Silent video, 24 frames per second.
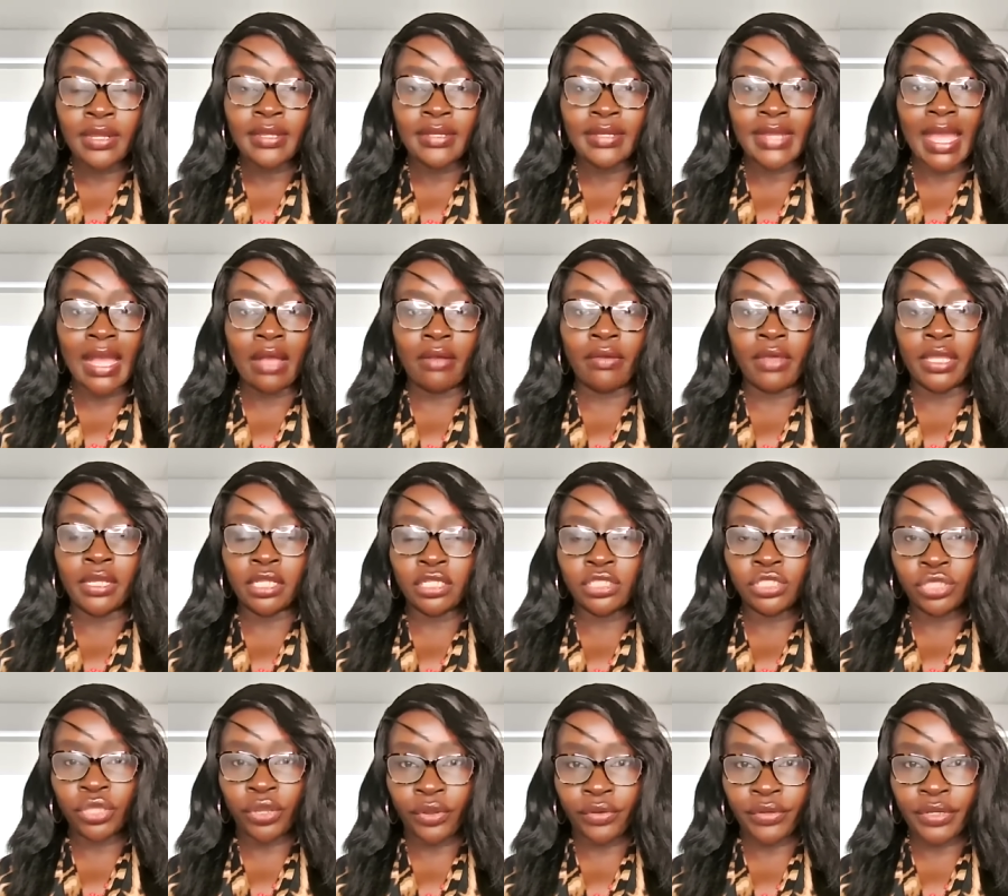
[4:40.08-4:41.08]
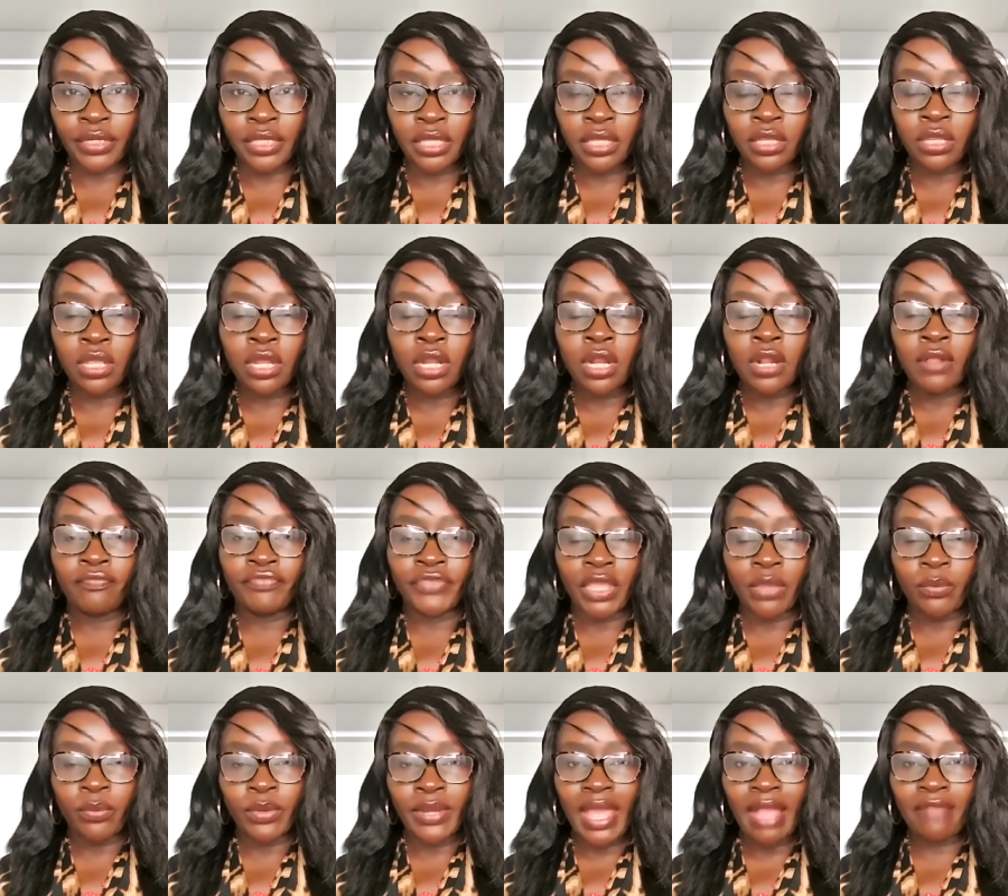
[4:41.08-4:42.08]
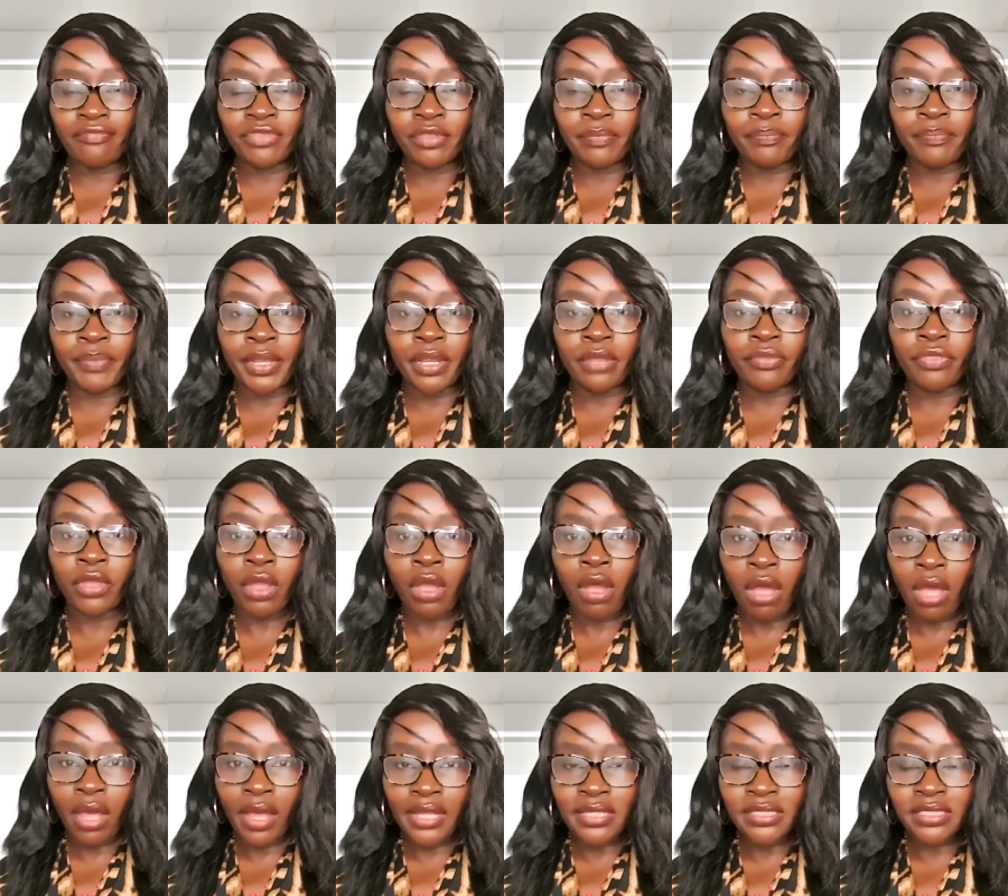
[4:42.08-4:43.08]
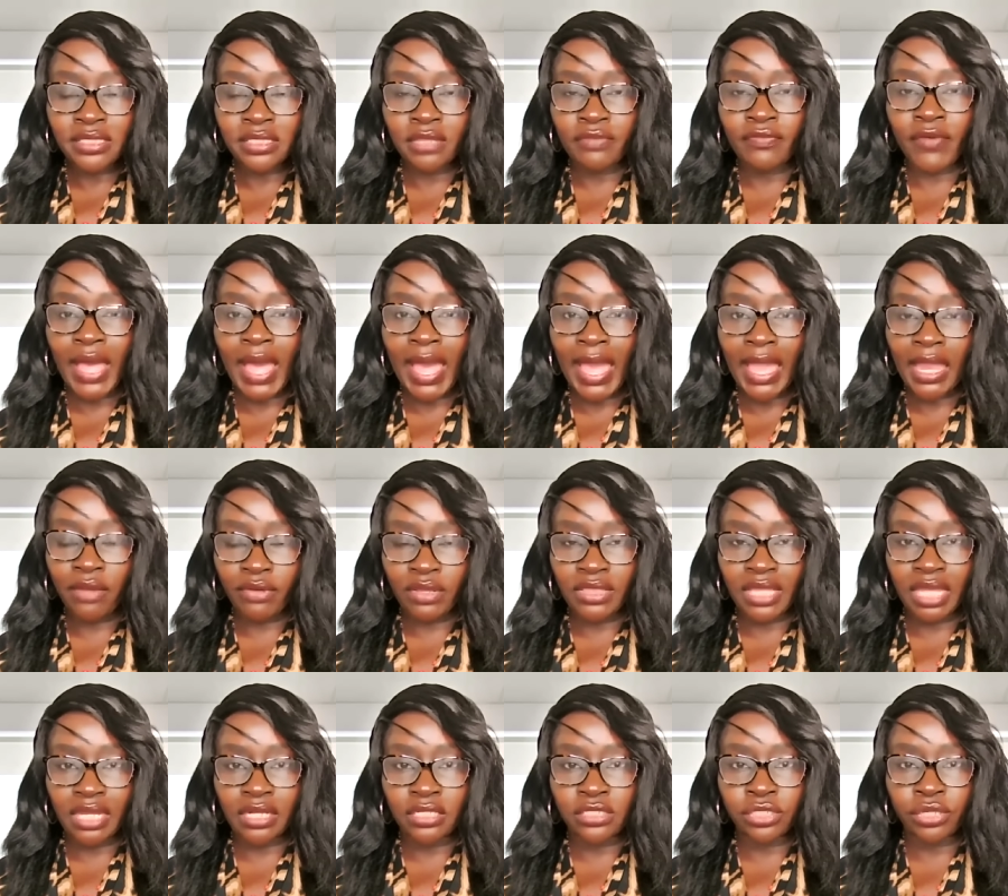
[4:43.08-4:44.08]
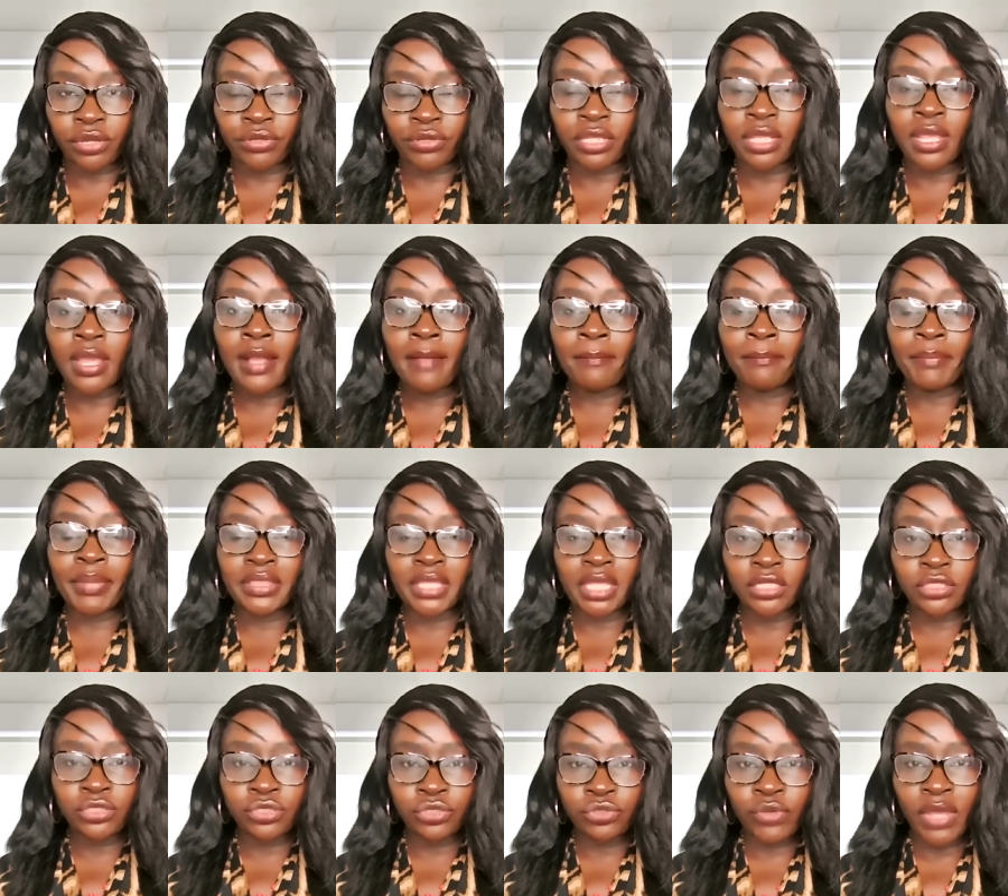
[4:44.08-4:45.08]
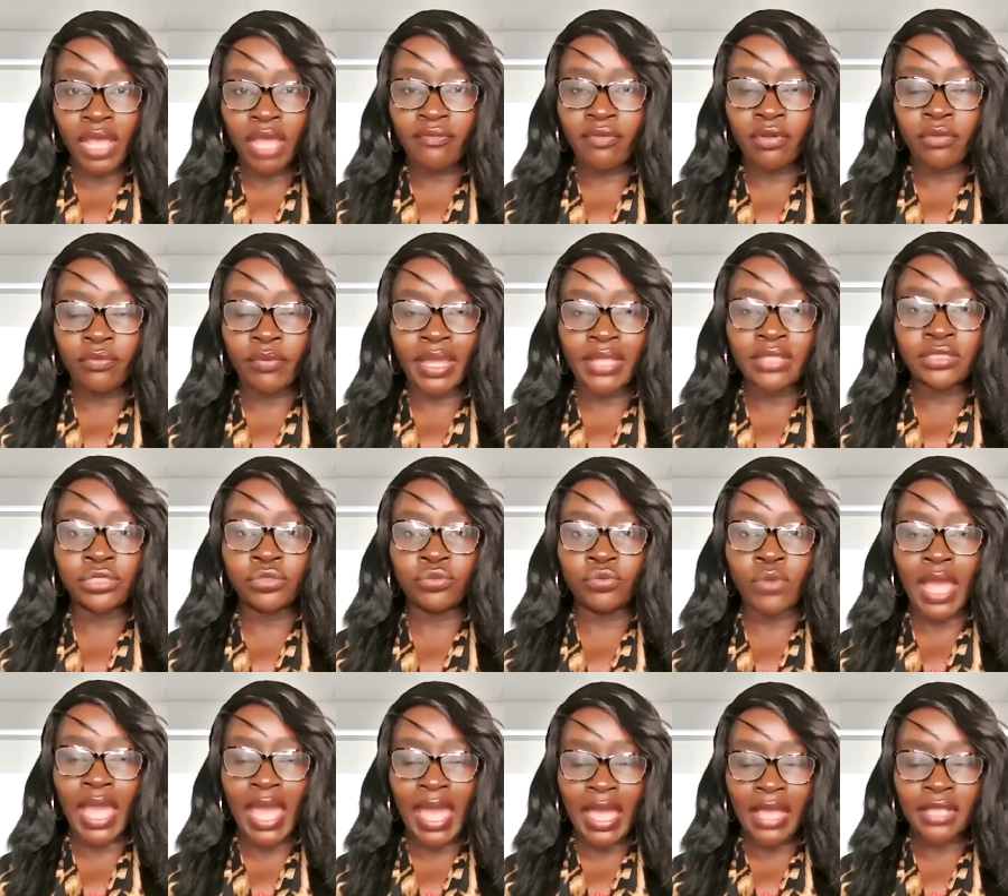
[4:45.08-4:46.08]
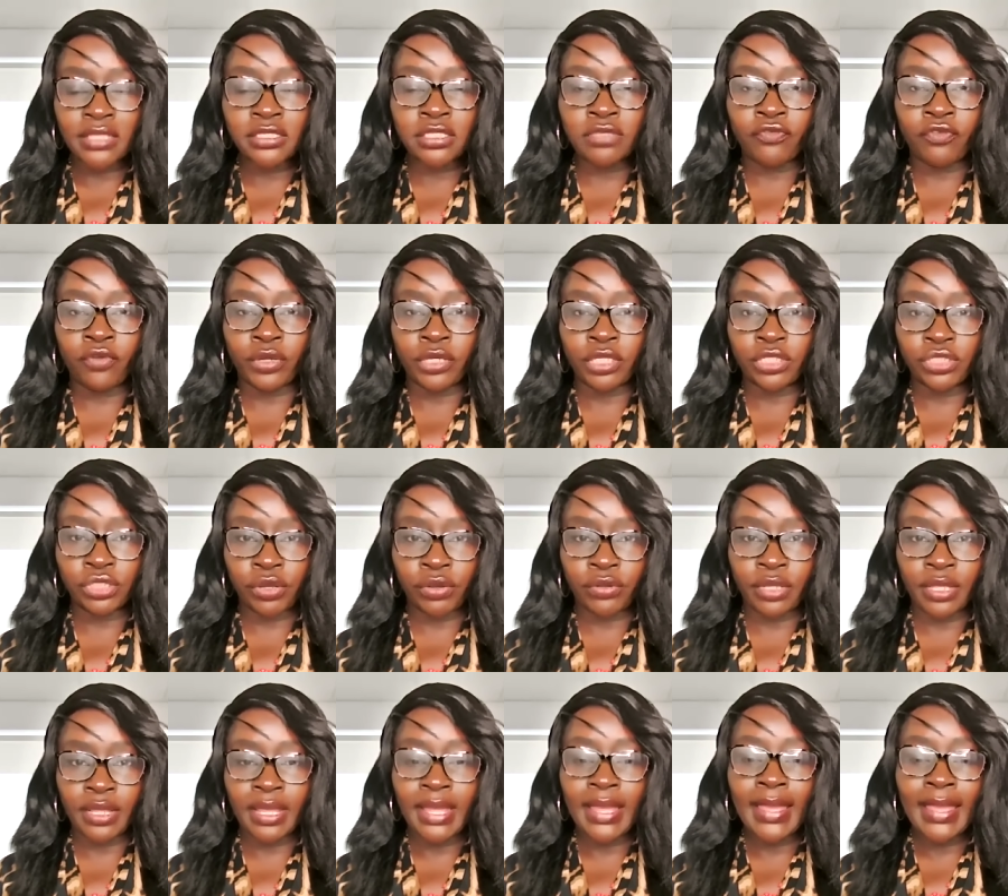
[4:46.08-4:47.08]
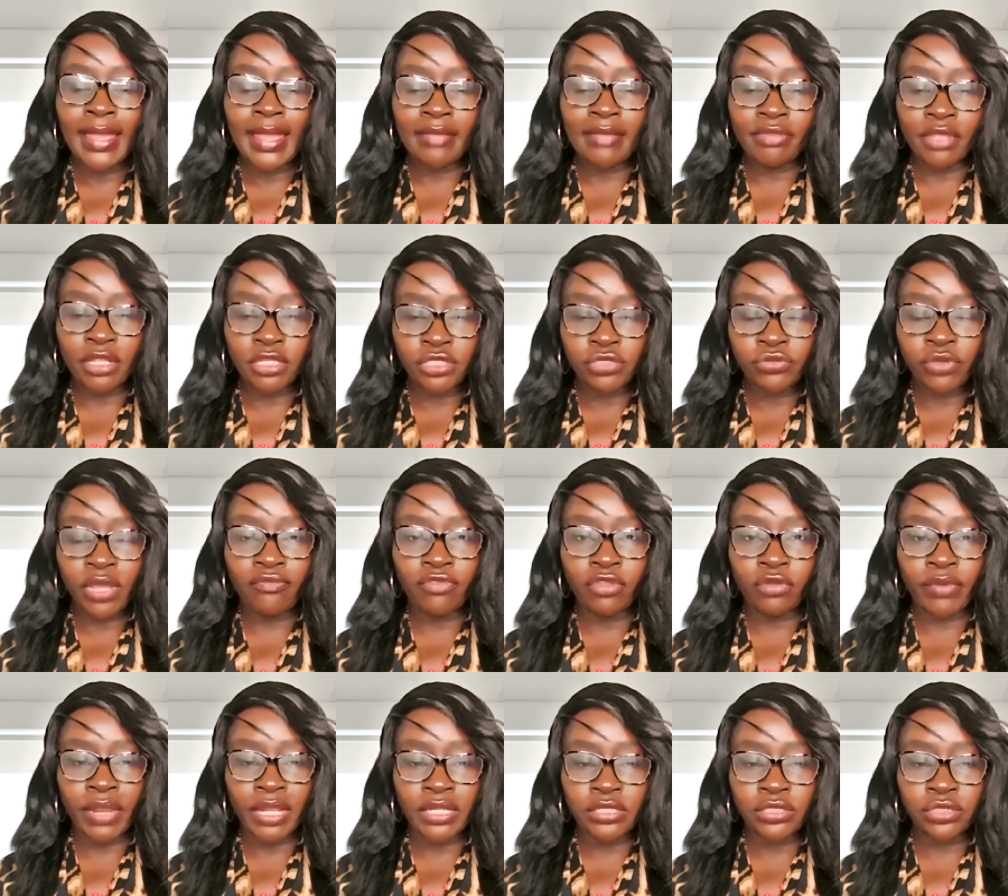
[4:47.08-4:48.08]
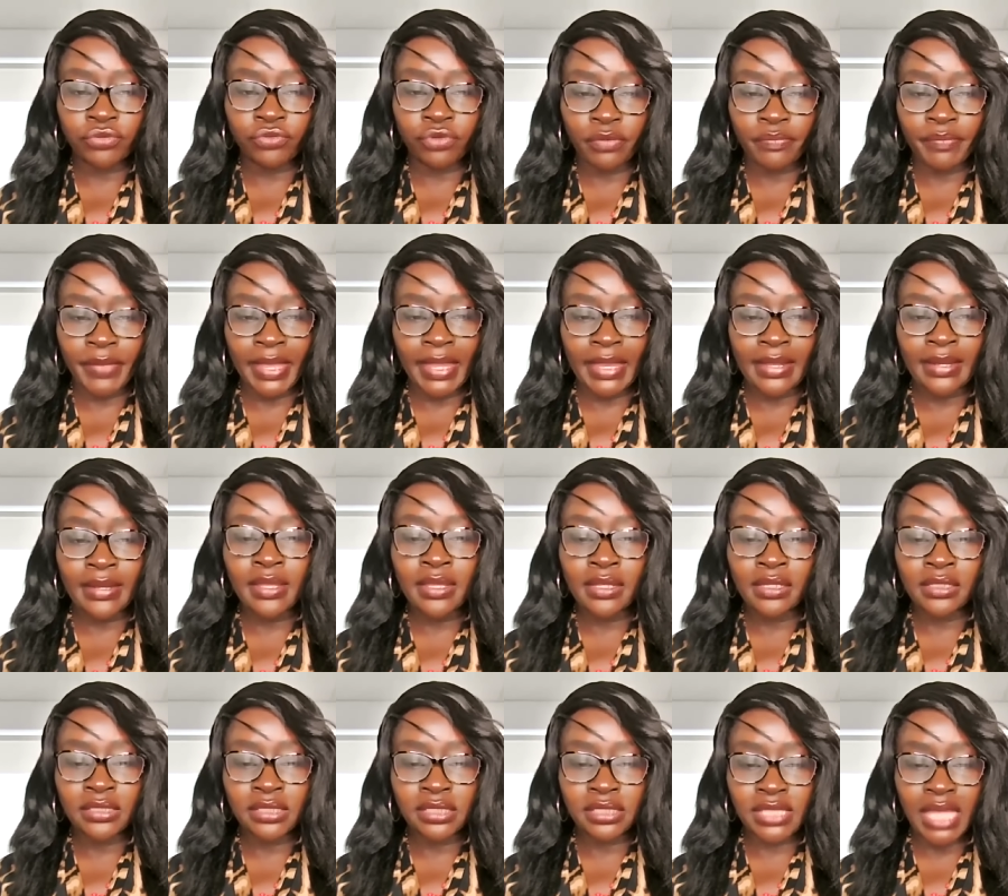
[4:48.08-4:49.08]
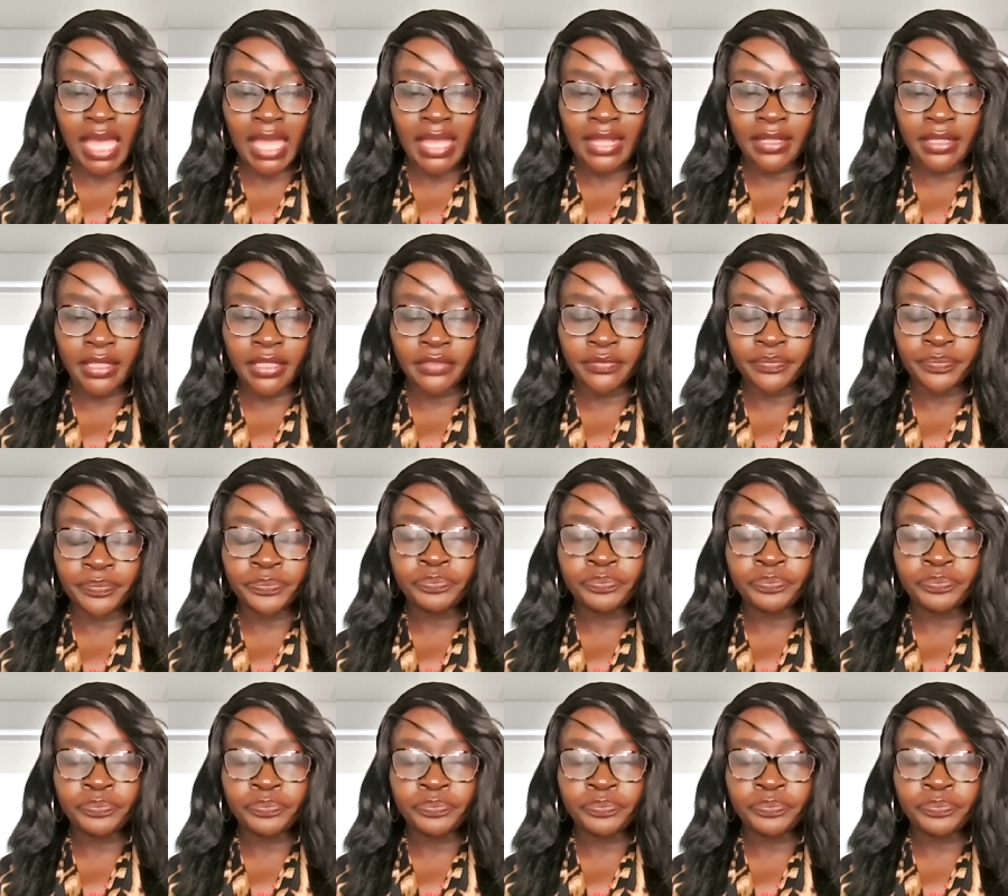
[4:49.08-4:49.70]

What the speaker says: Now, an attorney, they would have to bear the cost of hiring that attorney, but they do have a right to ask for an attorney and they do have the right to remain silent.